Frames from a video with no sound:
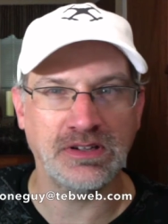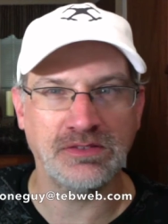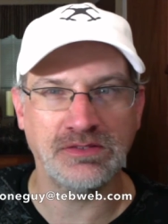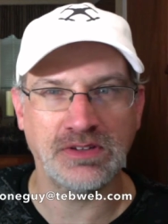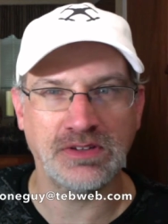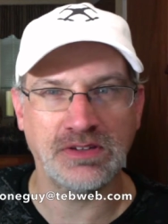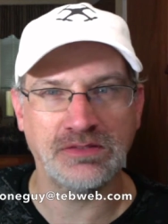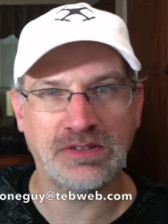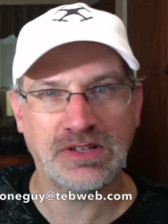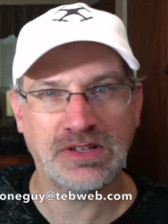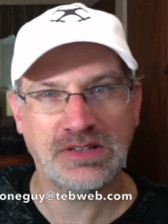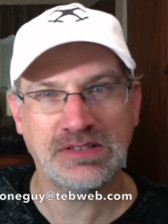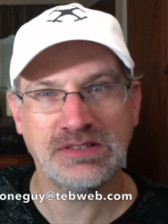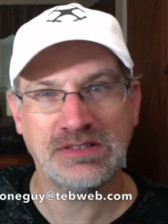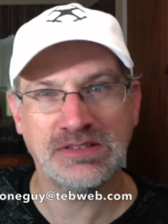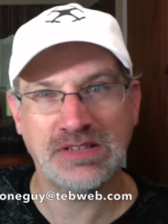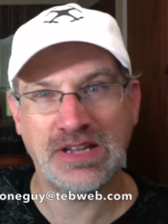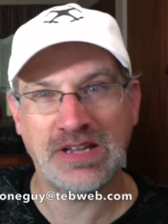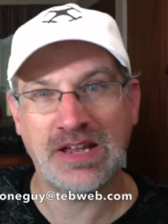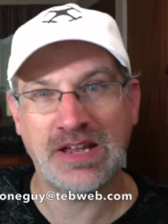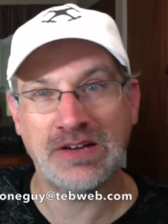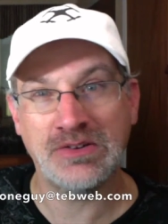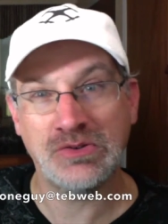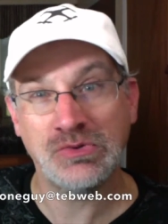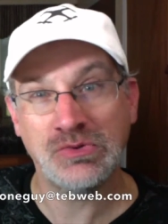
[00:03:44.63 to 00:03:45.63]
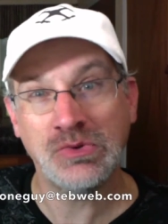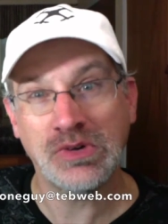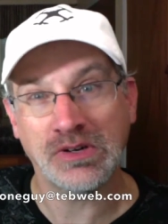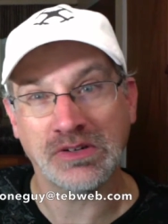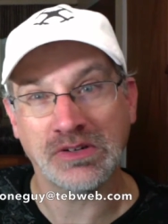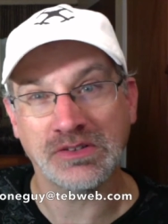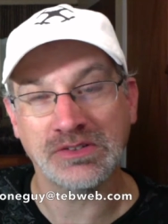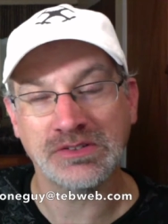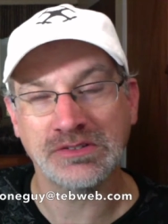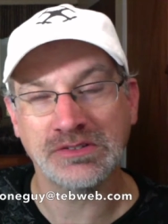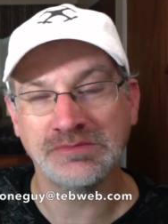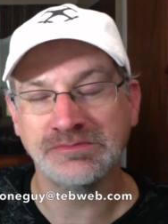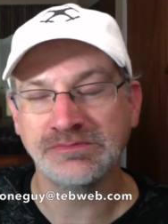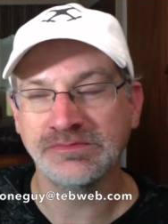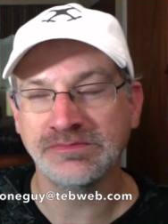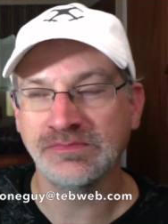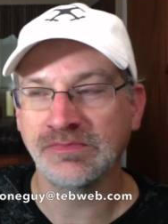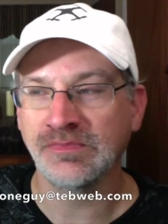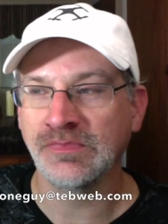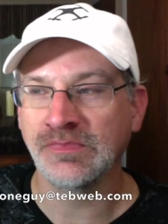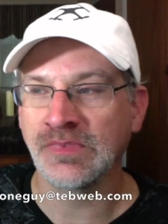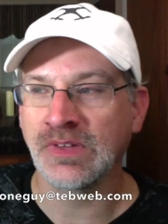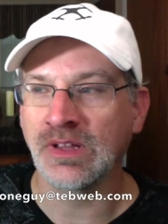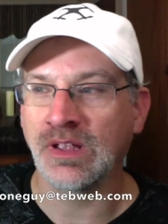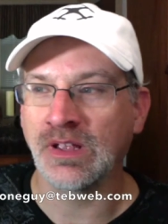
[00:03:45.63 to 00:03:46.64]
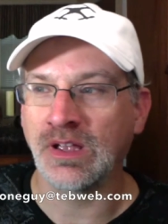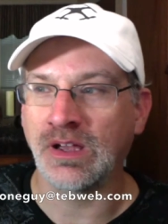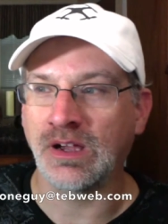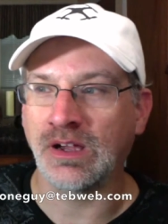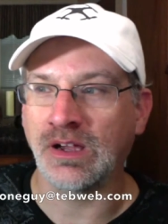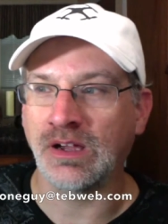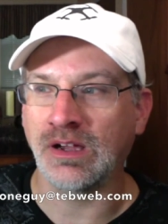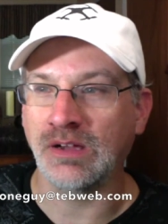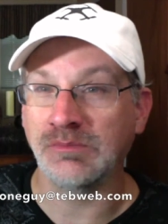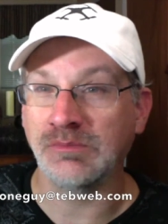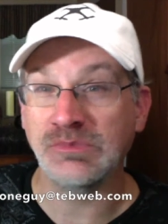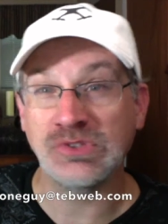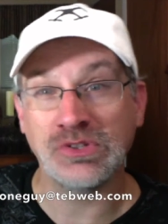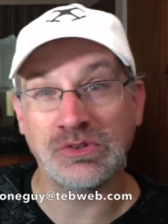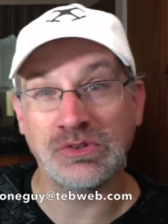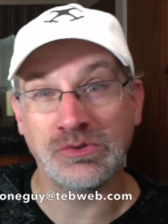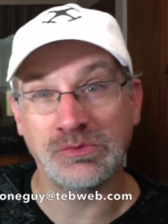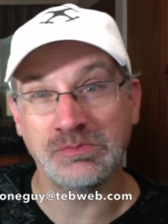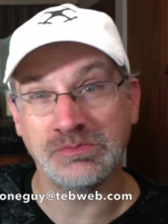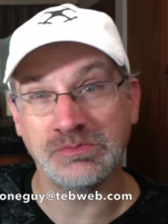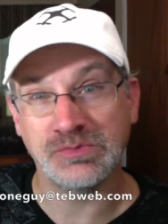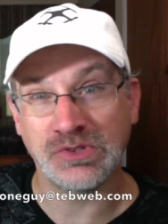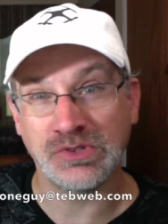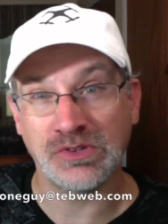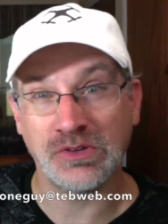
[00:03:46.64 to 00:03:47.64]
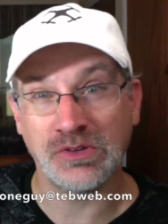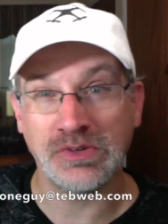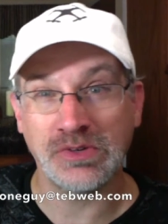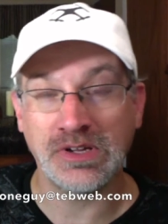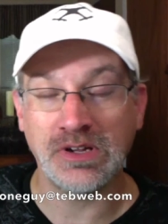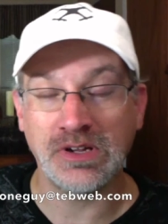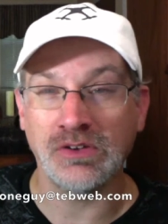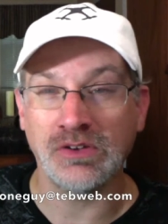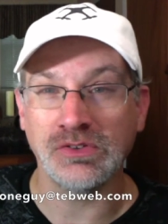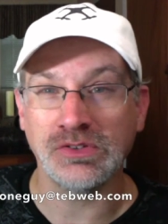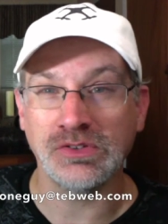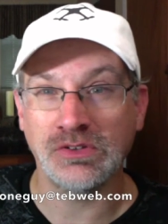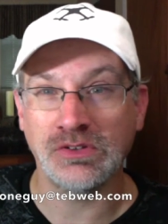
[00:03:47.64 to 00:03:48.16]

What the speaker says: I've got to see how it works. So there we go.